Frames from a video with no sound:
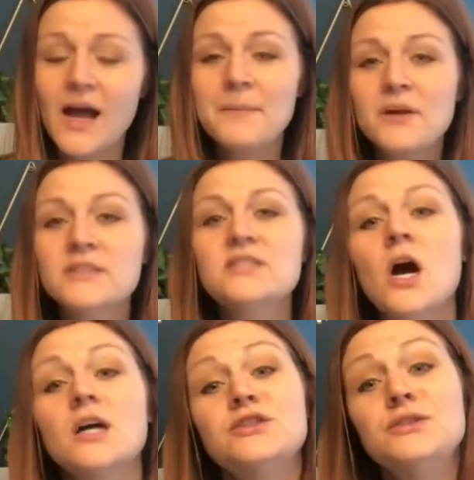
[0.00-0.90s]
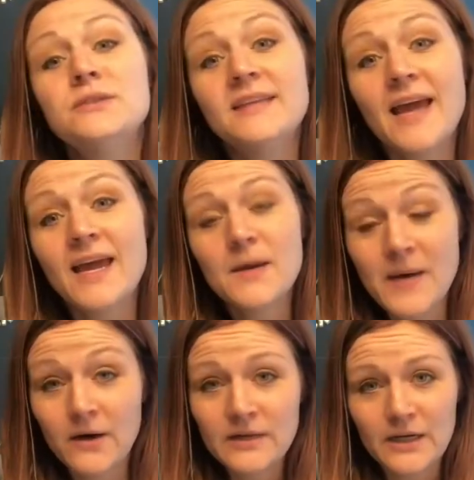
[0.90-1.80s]
I'm here to talk to you today
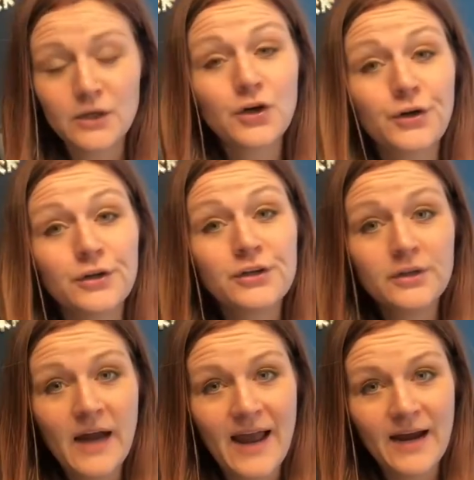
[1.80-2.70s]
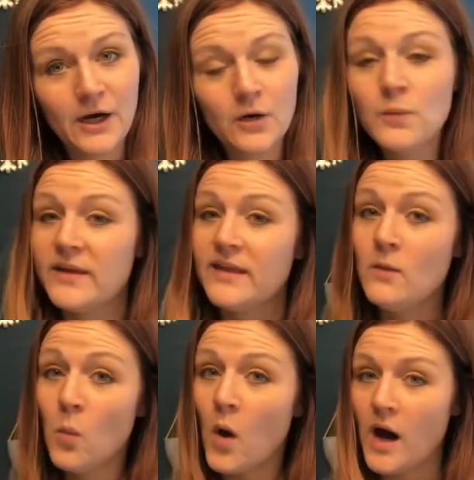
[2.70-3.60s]
about how to curl your hair with a
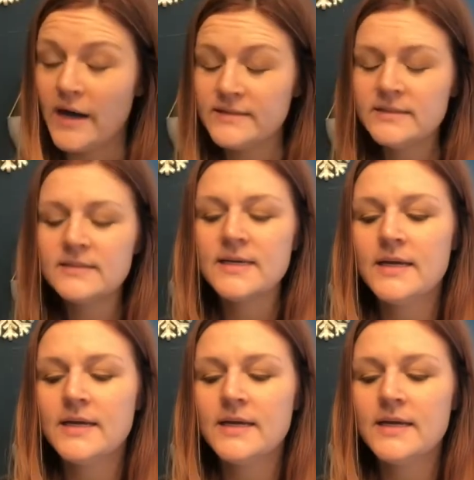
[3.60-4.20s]
wand.